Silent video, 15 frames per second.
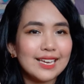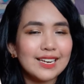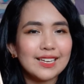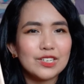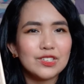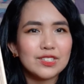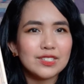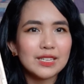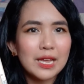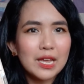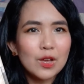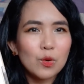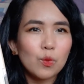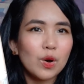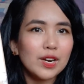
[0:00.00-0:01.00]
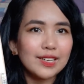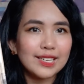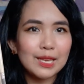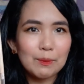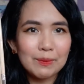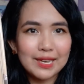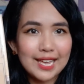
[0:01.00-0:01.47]
and I just want to
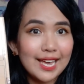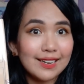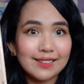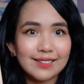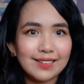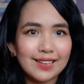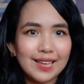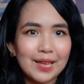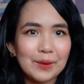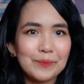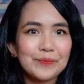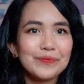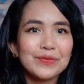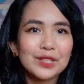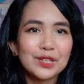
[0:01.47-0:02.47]
keep my head in the game.